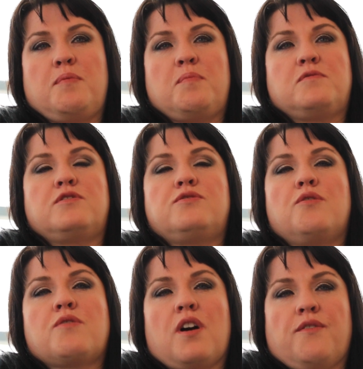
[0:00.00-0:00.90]
and people are
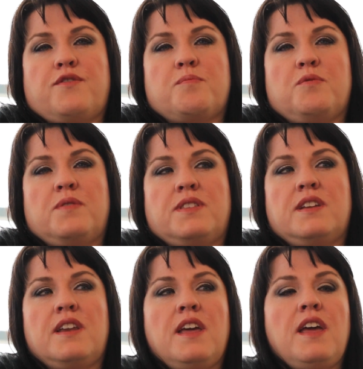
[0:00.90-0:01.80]
so comfortable with
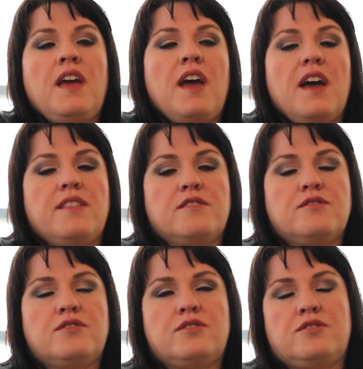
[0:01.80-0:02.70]
it, and
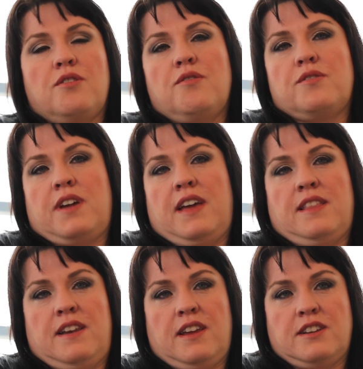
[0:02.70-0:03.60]
they're so okay
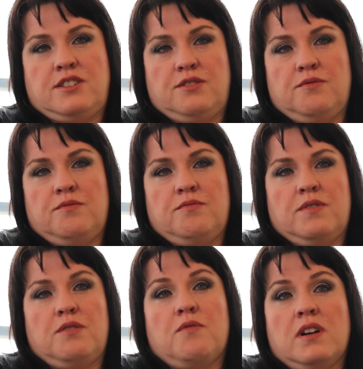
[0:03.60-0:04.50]
letting it do
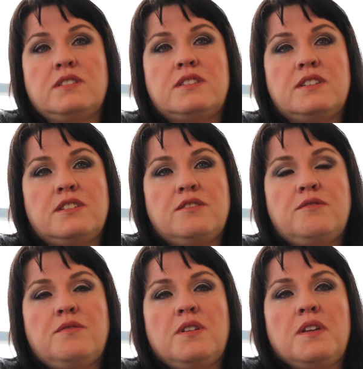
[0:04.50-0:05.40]
what it wants to
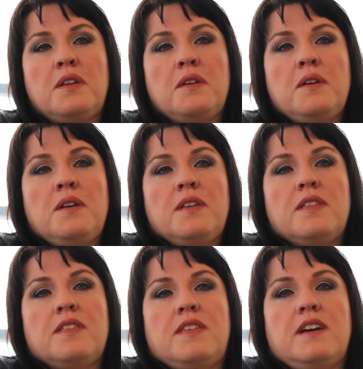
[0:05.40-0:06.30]
do,
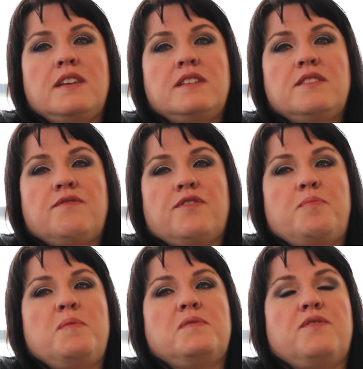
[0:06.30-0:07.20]
that for
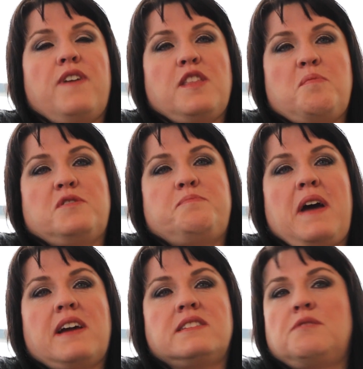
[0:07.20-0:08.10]
people to finally push
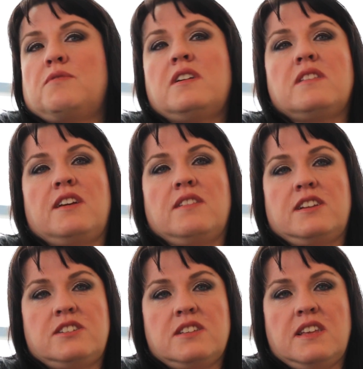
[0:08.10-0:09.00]
back and say, we're not going to let you
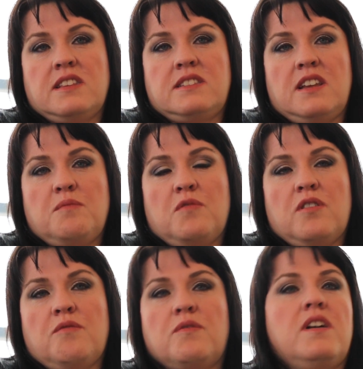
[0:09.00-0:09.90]
legislate this
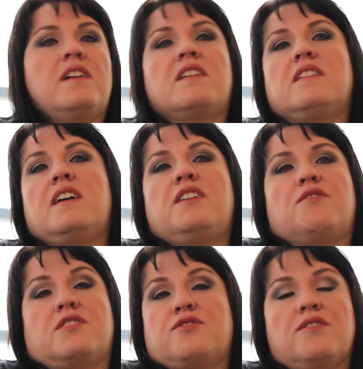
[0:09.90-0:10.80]
anymore, we're not going to let you
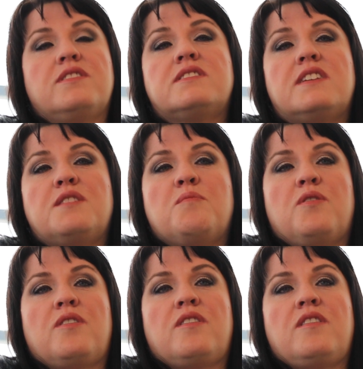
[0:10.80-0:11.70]
control this
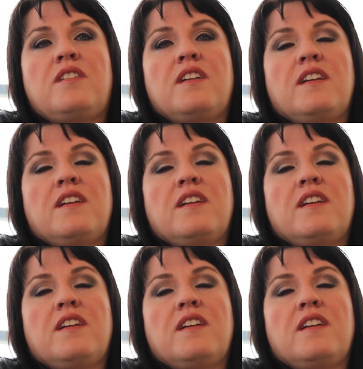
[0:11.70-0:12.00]
anymore,